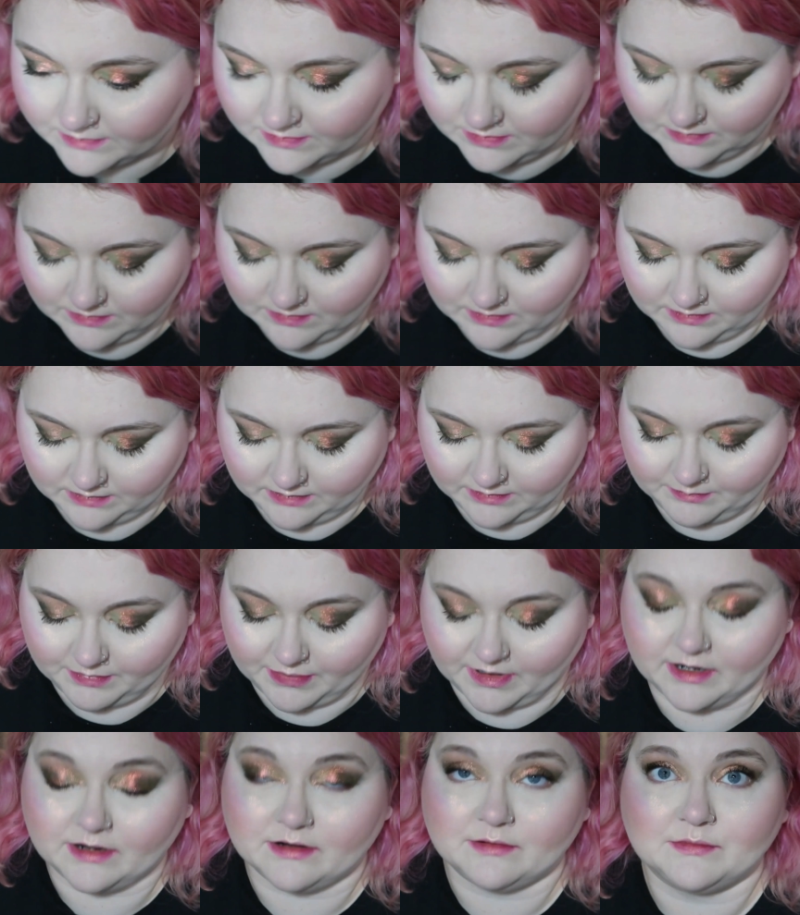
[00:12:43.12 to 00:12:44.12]
I'll do it on the
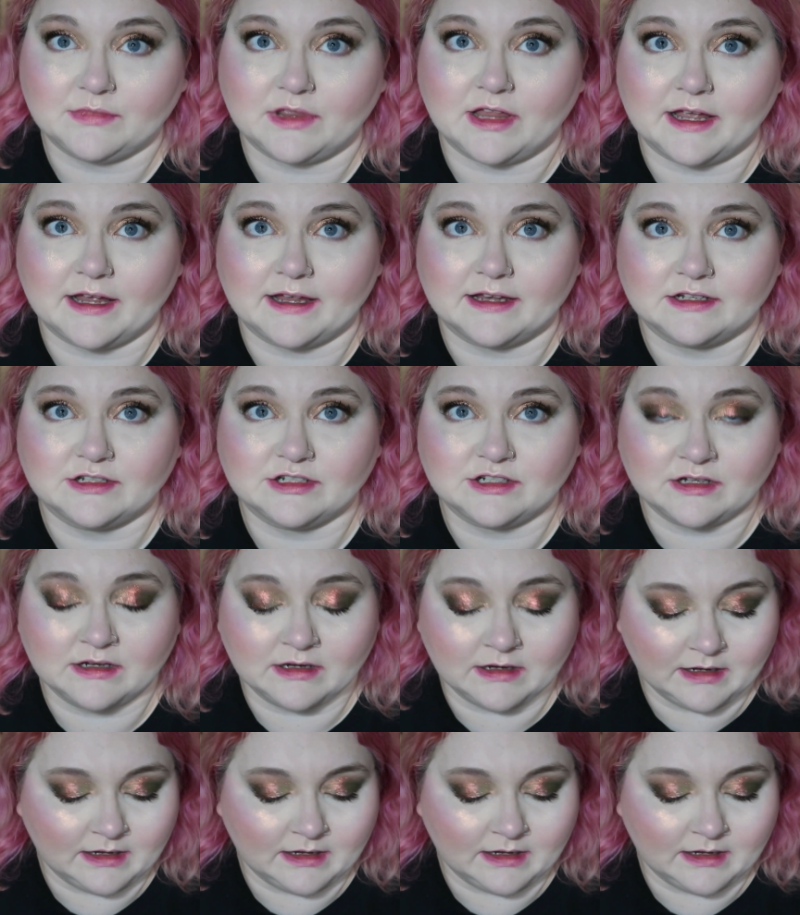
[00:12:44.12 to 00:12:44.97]
bottom lash,